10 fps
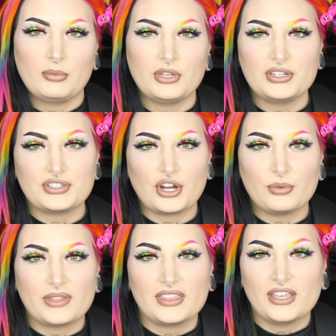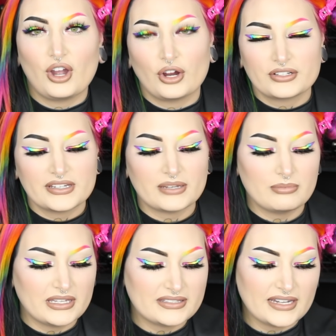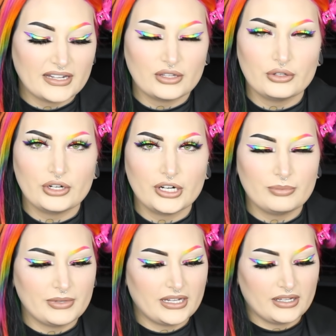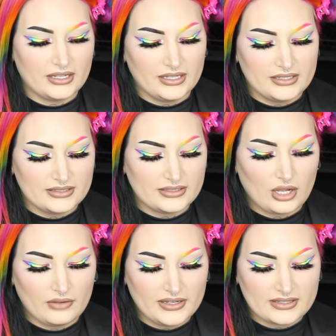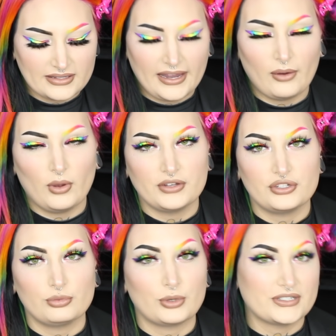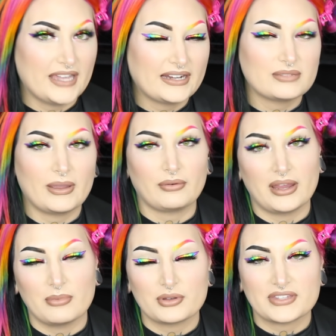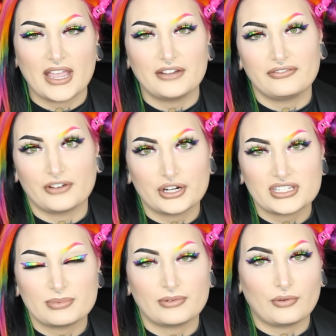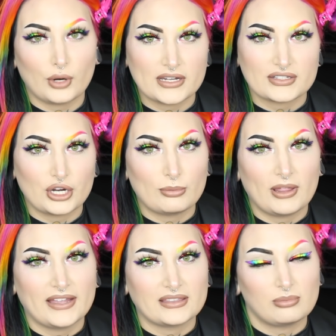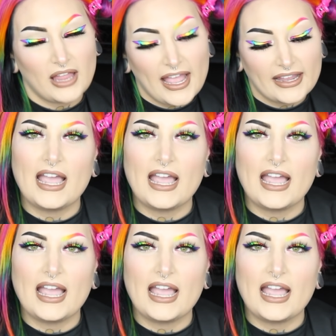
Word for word: I'm going to start with the Arctic Mist Diluter because obviously I want to protect my rainbow side first before I start applying the black.